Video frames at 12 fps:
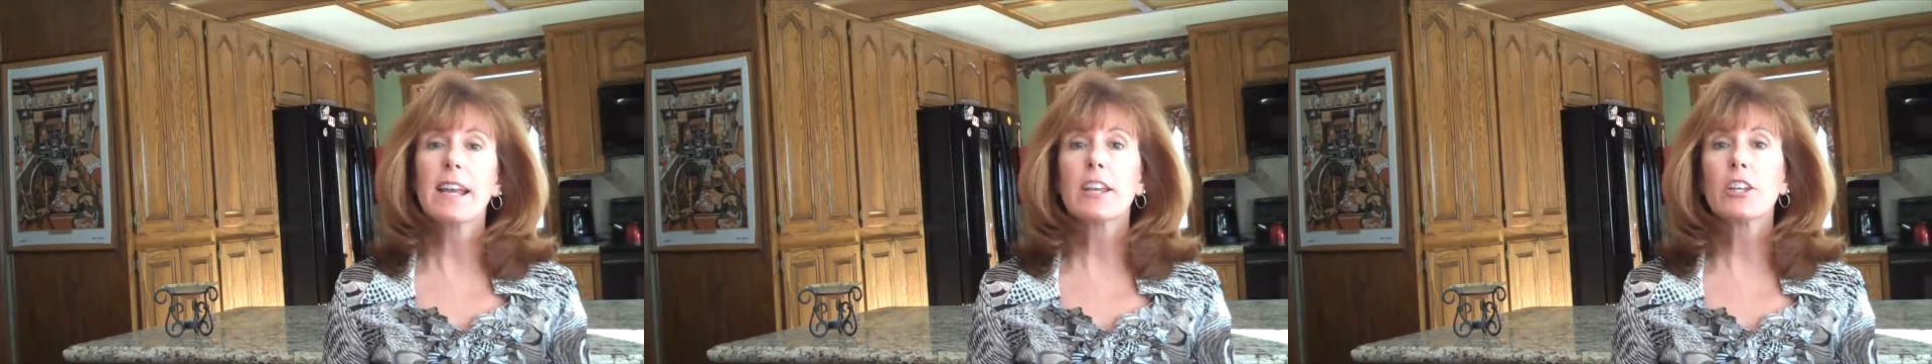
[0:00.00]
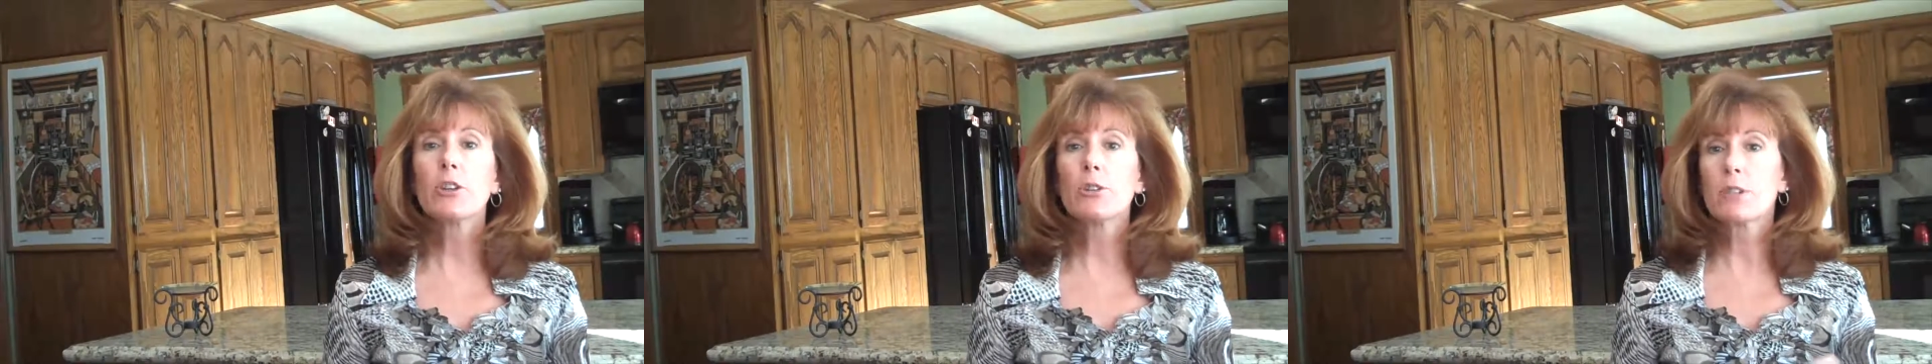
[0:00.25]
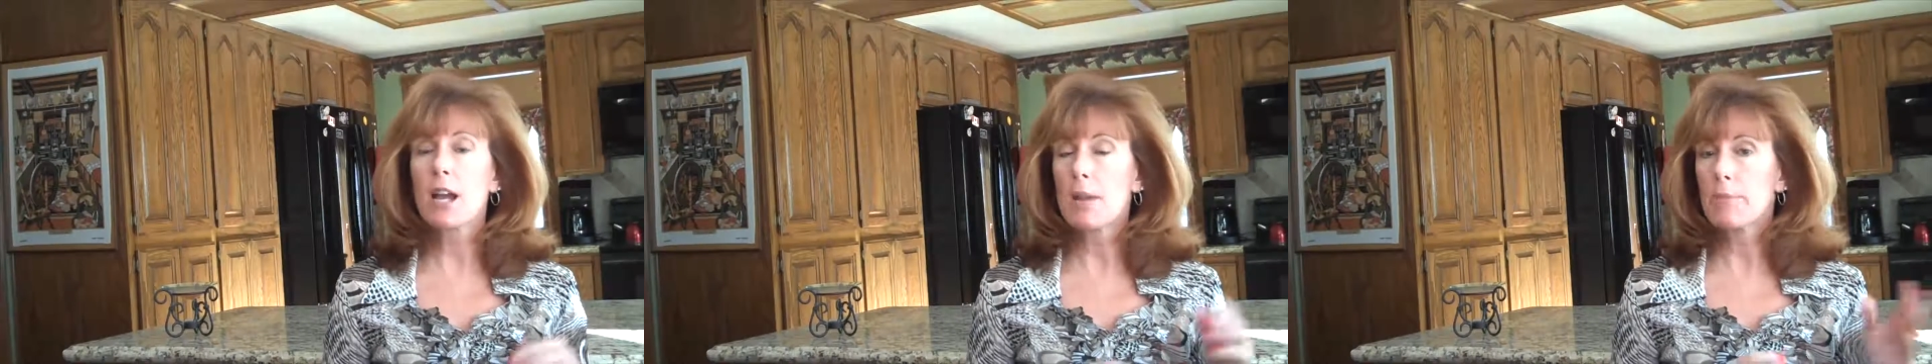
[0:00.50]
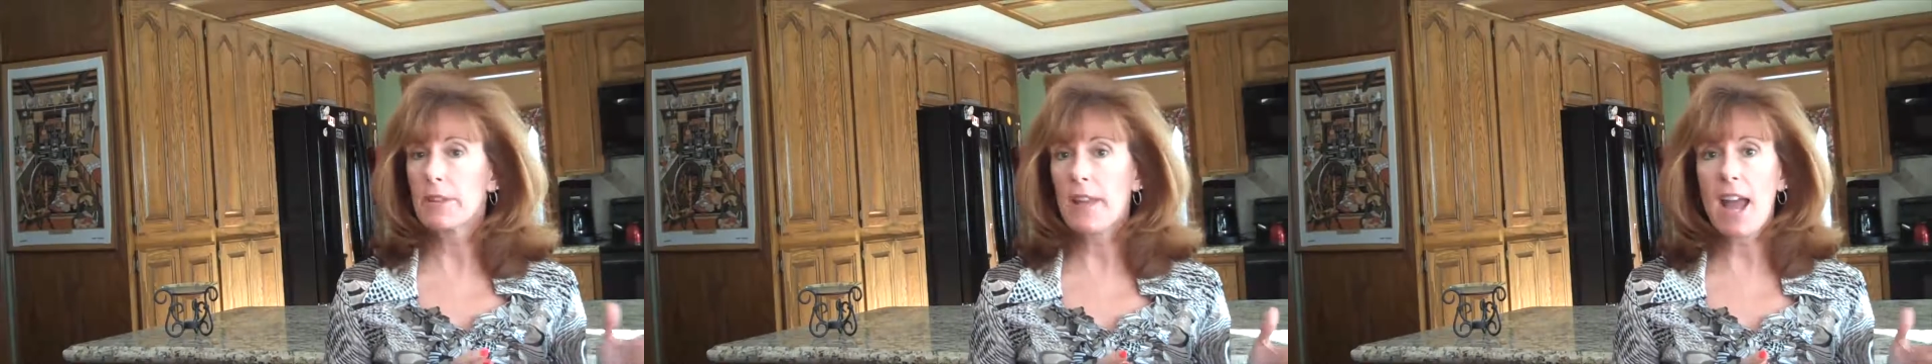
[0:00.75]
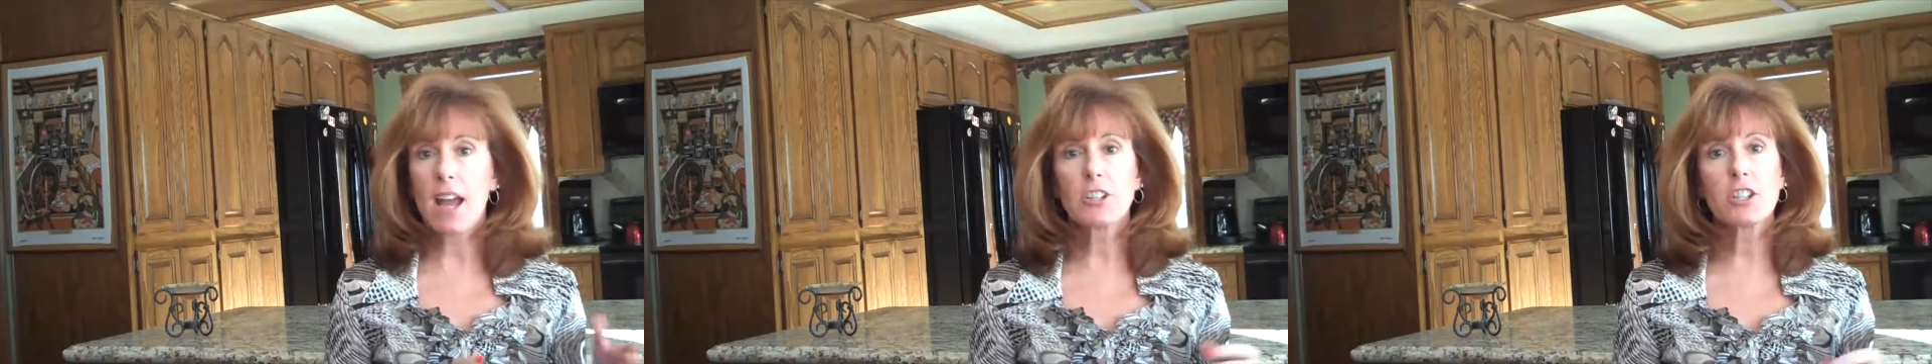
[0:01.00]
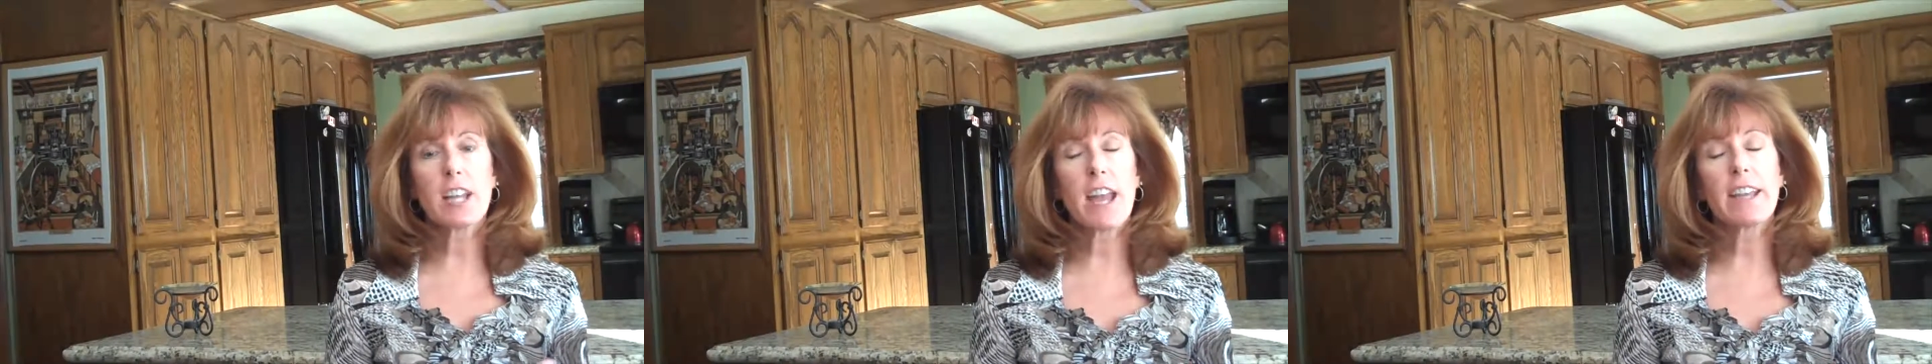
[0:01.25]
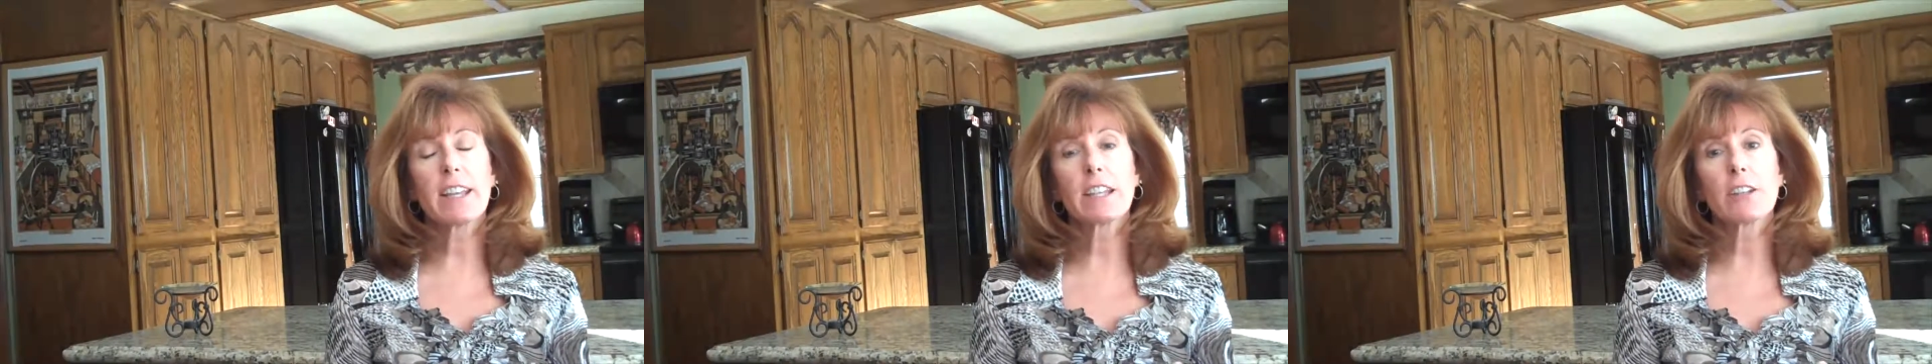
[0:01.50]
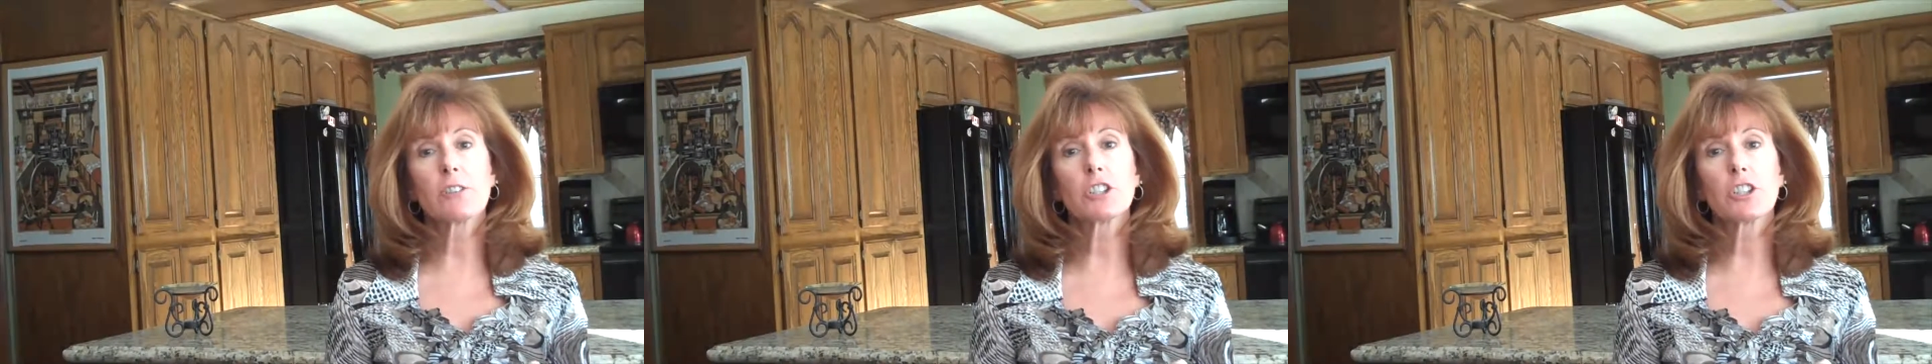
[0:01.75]
You type in the hashtag and
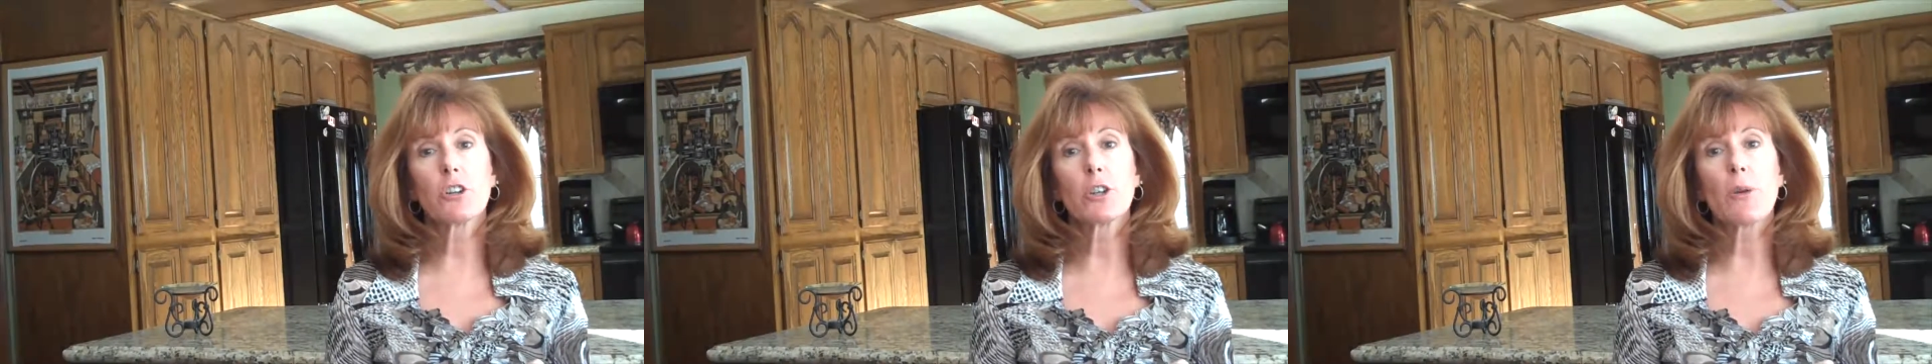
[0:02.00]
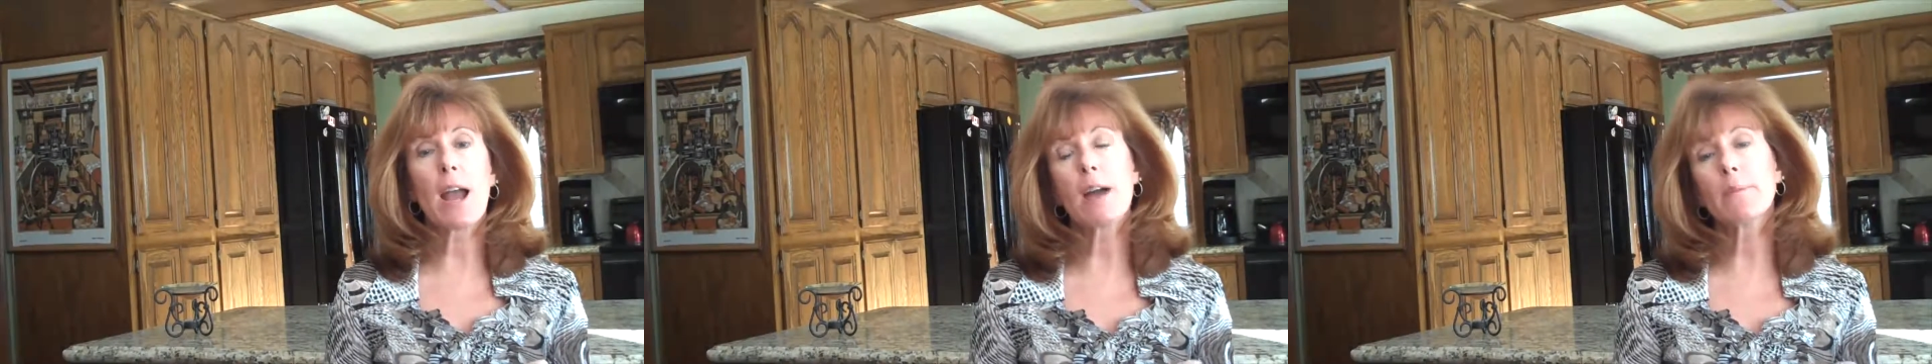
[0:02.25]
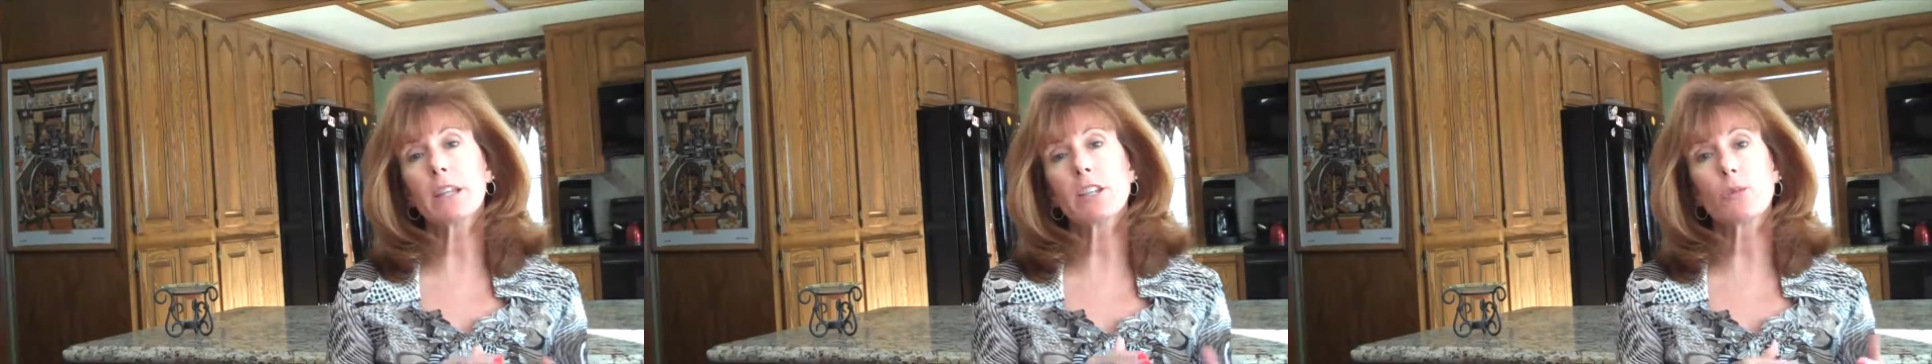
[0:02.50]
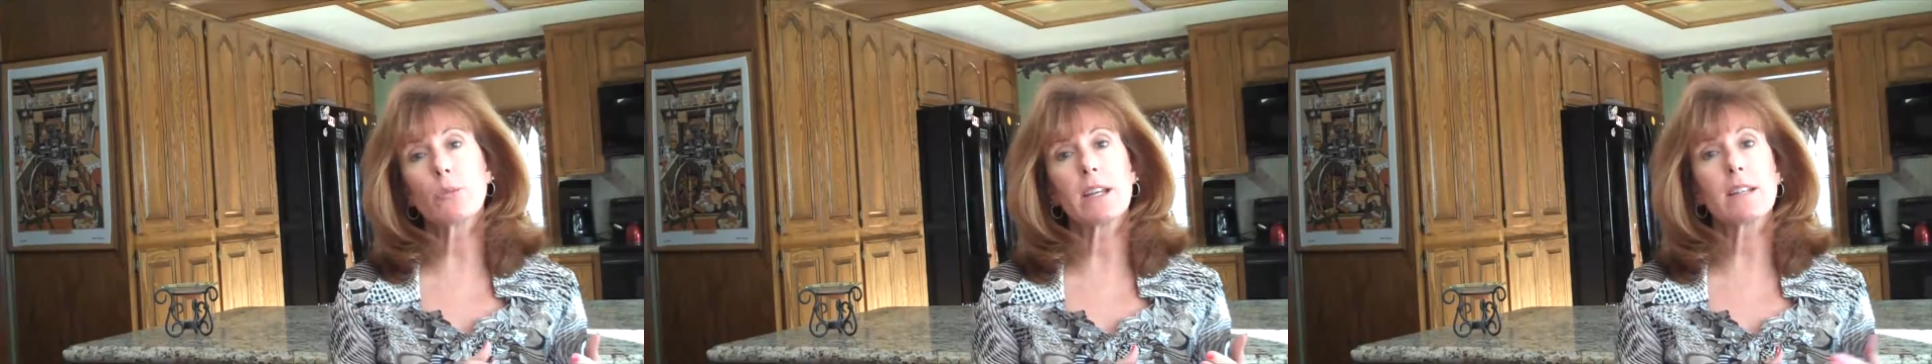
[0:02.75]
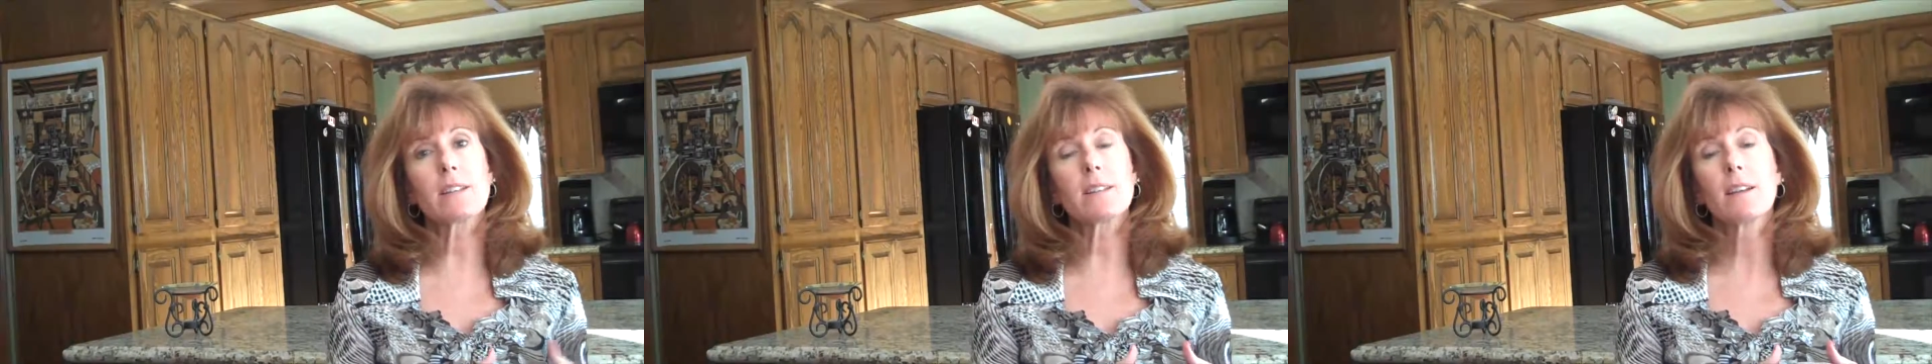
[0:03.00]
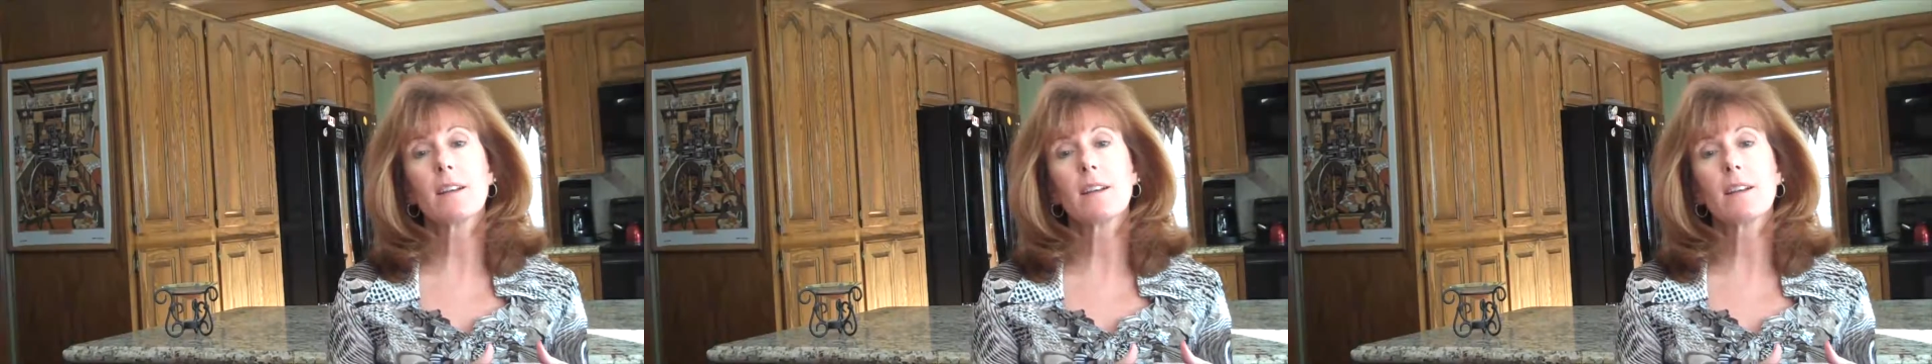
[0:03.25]
it'll show you how many tweets